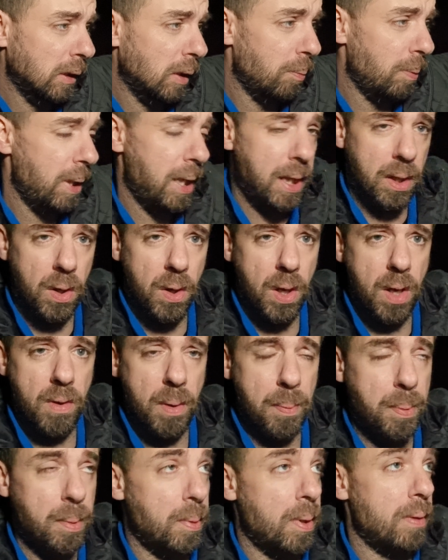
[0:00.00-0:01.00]
being higher
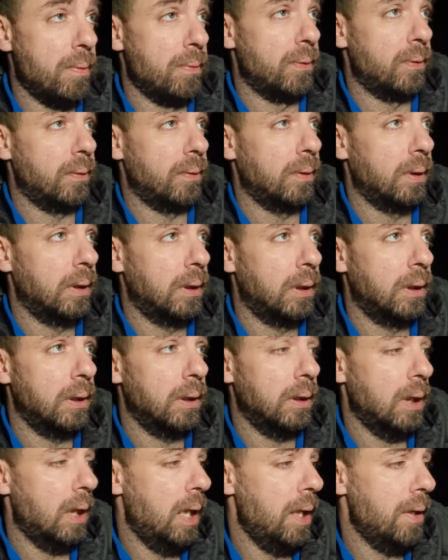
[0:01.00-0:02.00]
up above
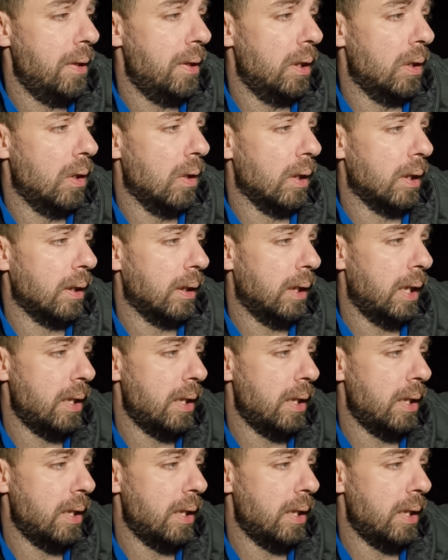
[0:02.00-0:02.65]
the log,